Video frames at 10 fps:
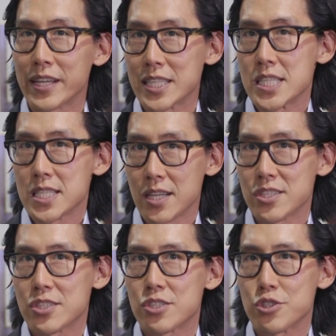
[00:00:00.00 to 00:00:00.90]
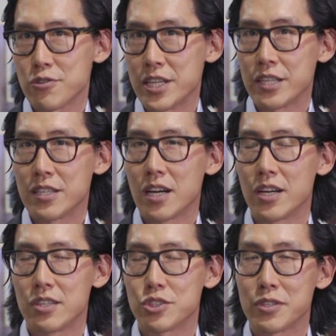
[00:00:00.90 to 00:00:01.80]
I can touch
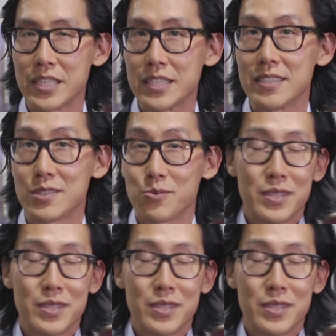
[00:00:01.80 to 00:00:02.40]
trainees